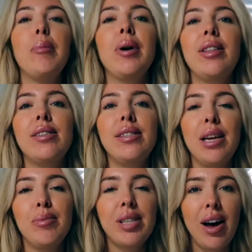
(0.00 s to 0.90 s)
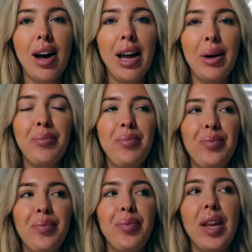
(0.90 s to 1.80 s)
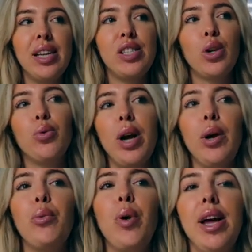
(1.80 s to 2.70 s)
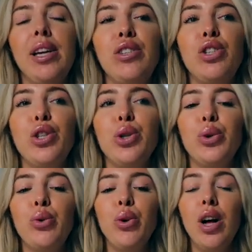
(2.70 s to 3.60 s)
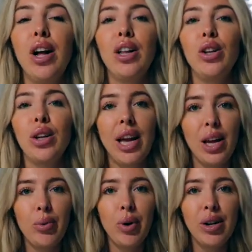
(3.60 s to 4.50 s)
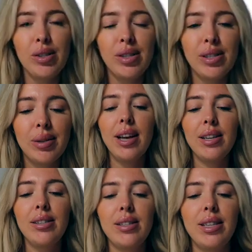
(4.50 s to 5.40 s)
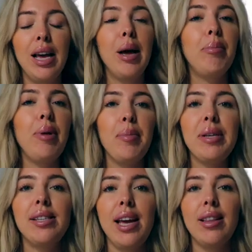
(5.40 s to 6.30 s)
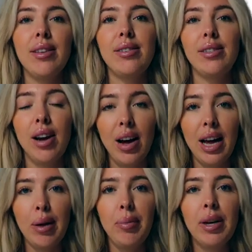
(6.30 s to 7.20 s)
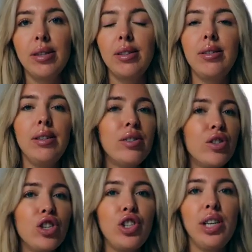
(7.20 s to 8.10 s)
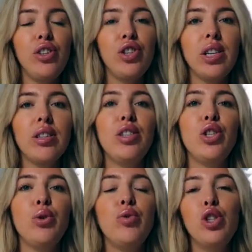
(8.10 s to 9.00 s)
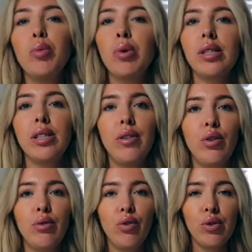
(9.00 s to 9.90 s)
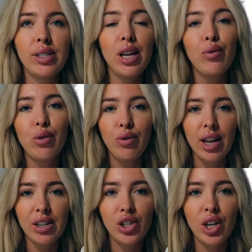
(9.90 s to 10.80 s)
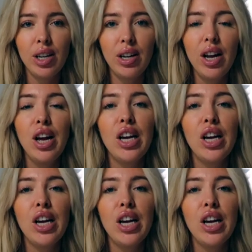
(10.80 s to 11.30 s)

but at the same time, it's a great way to look inwards and maybe take this time, because the seasons are changing, to do more self-reflection,